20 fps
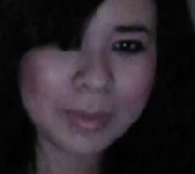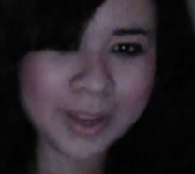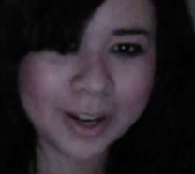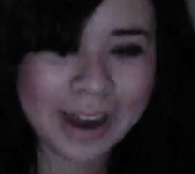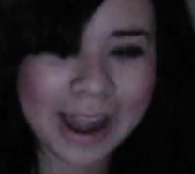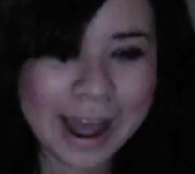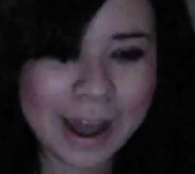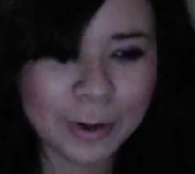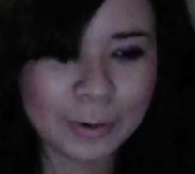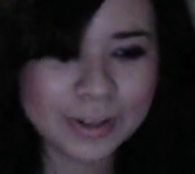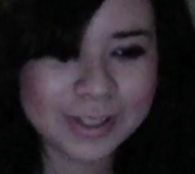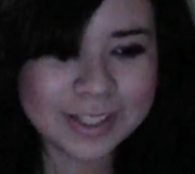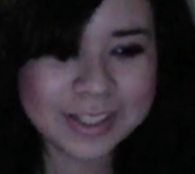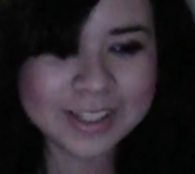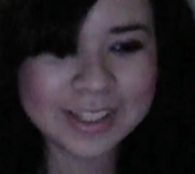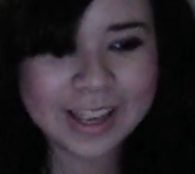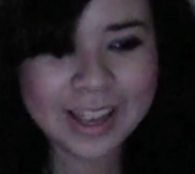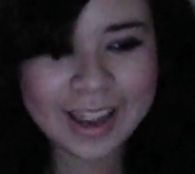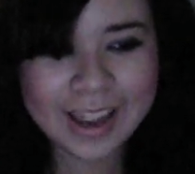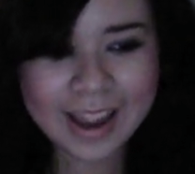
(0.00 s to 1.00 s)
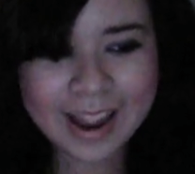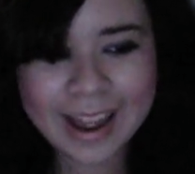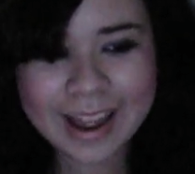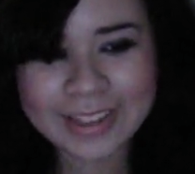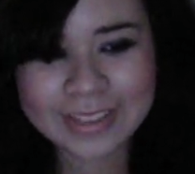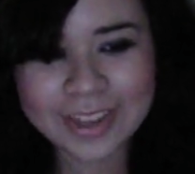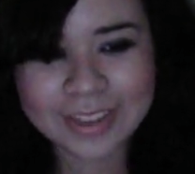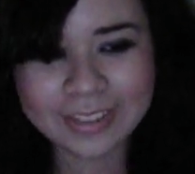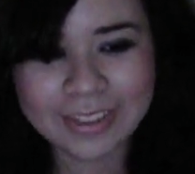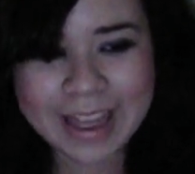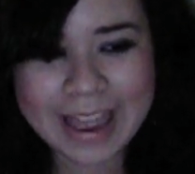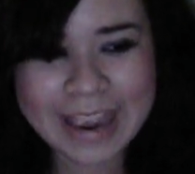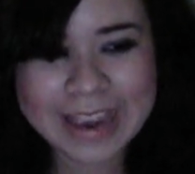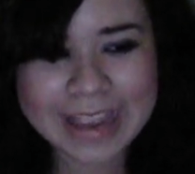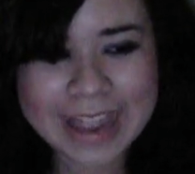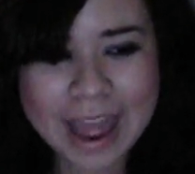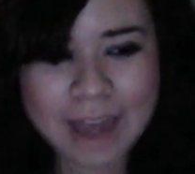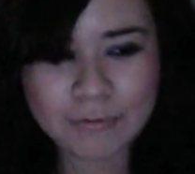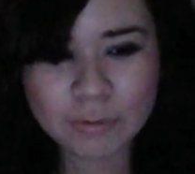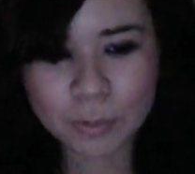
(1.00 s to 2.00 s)
up their house, and then
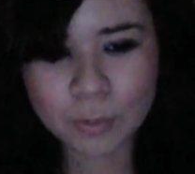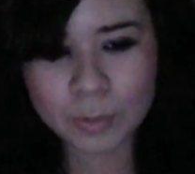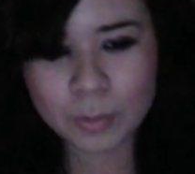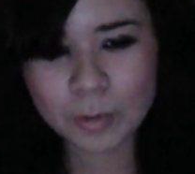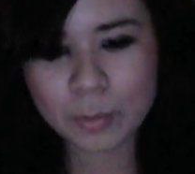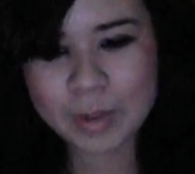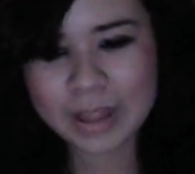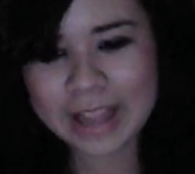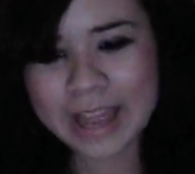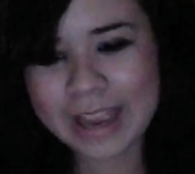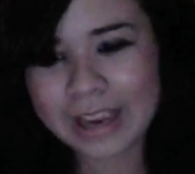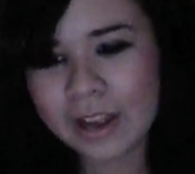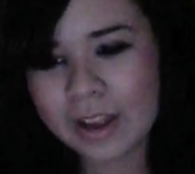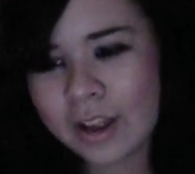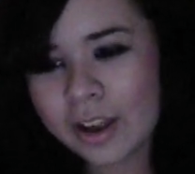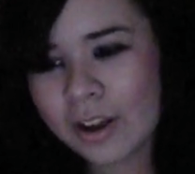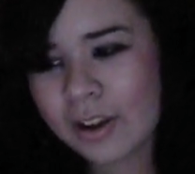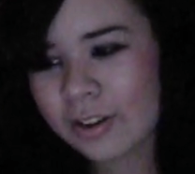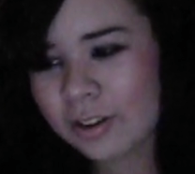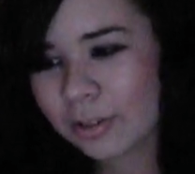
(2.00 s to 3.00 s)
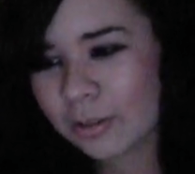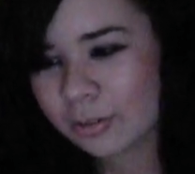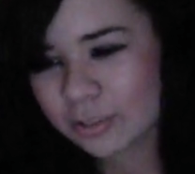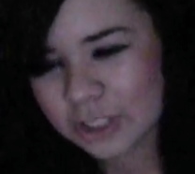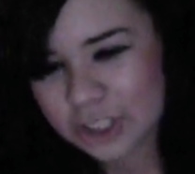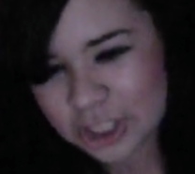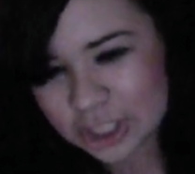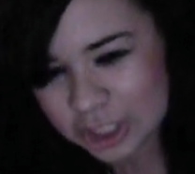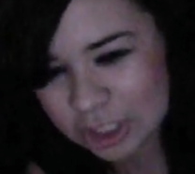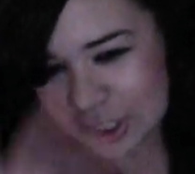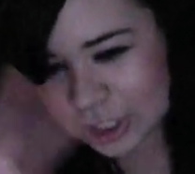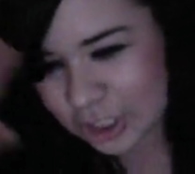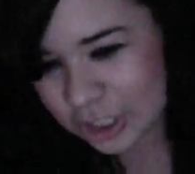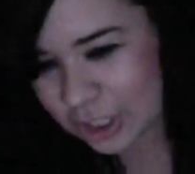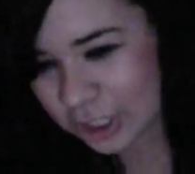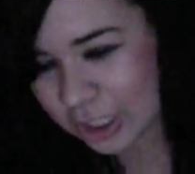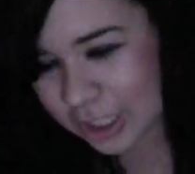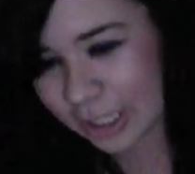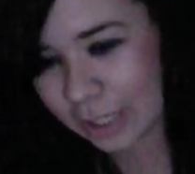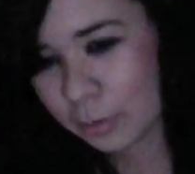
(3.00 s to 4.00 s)
like everyone would be like,
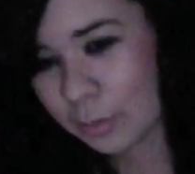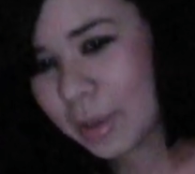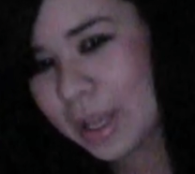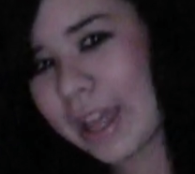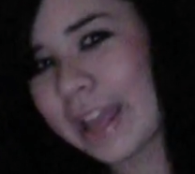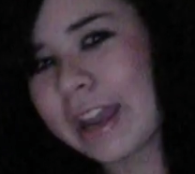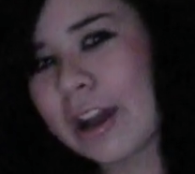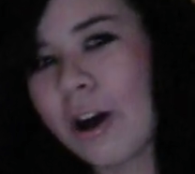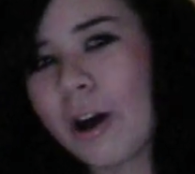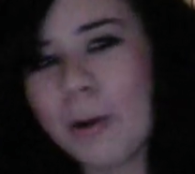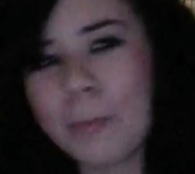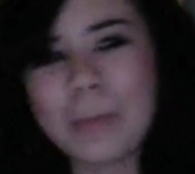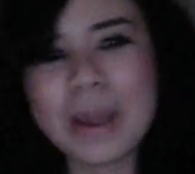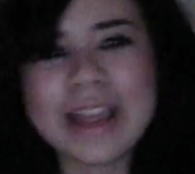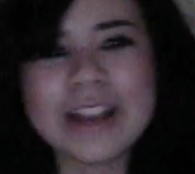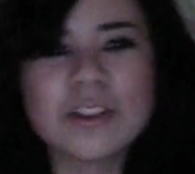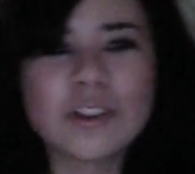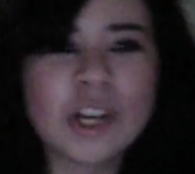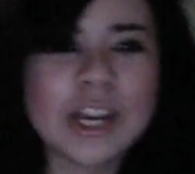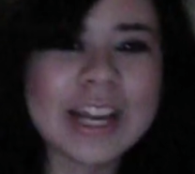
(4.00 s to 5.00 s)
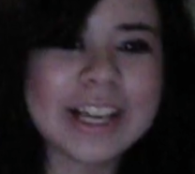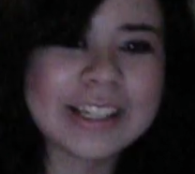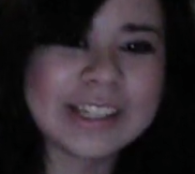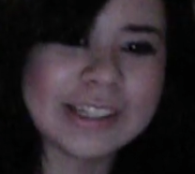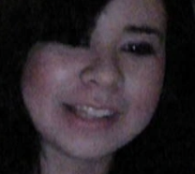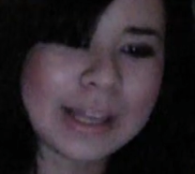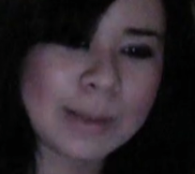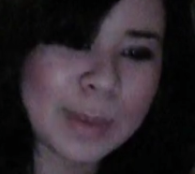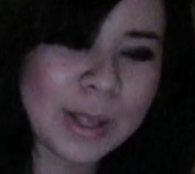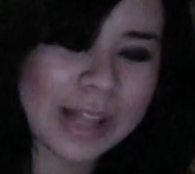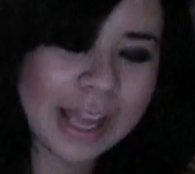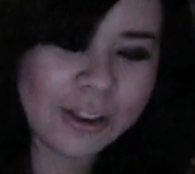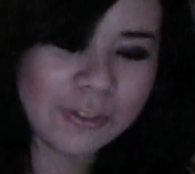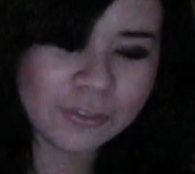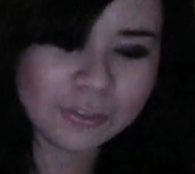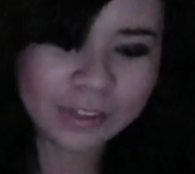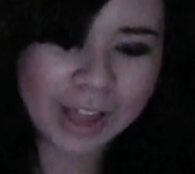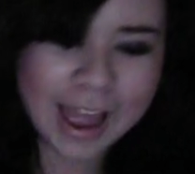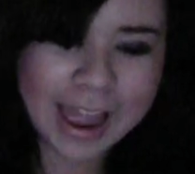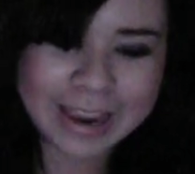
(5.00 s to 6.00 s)
shh, and it would be like all Matrix, and they'd be like
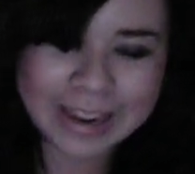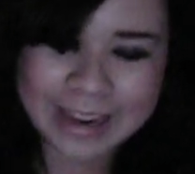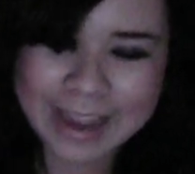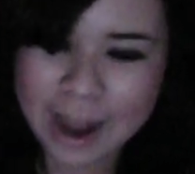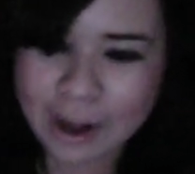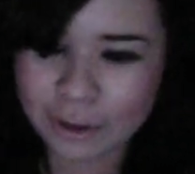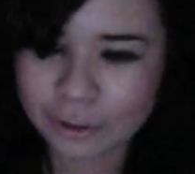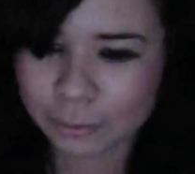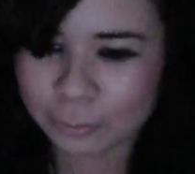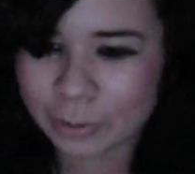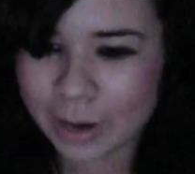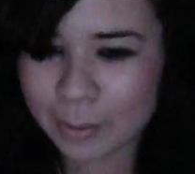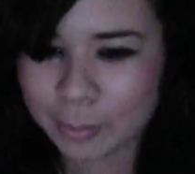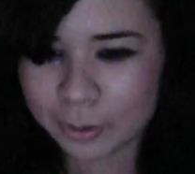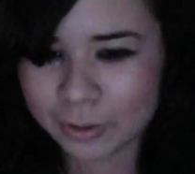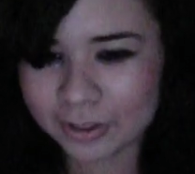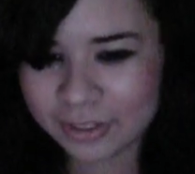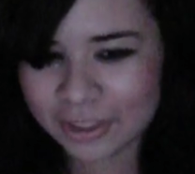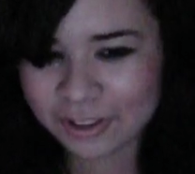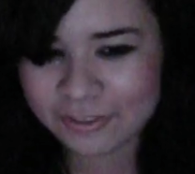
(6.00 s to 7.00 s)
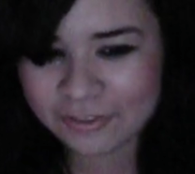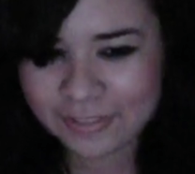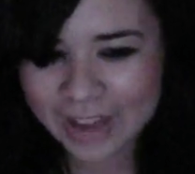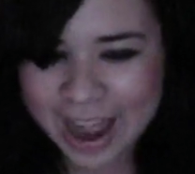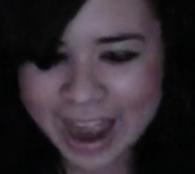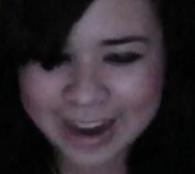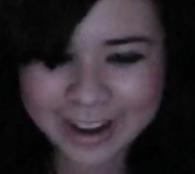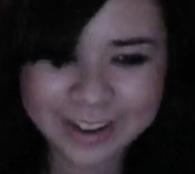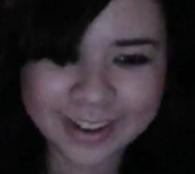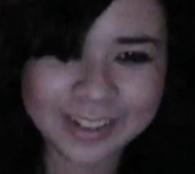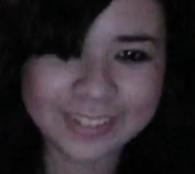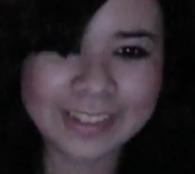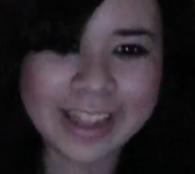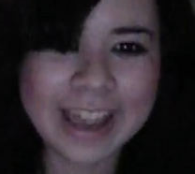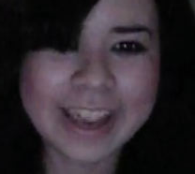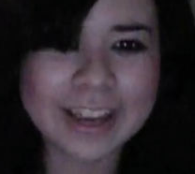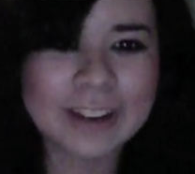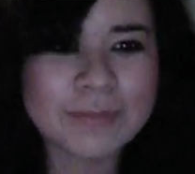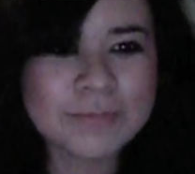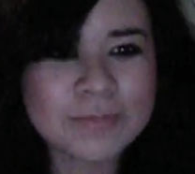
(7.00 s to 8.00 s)
flying out of the rubble and the fire, and
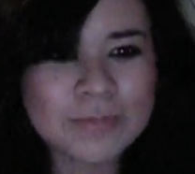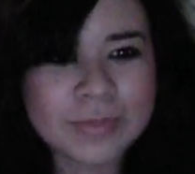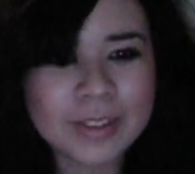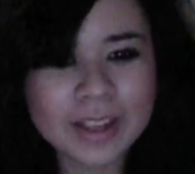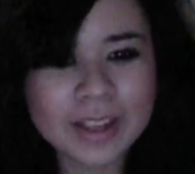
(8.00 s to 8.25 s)
like,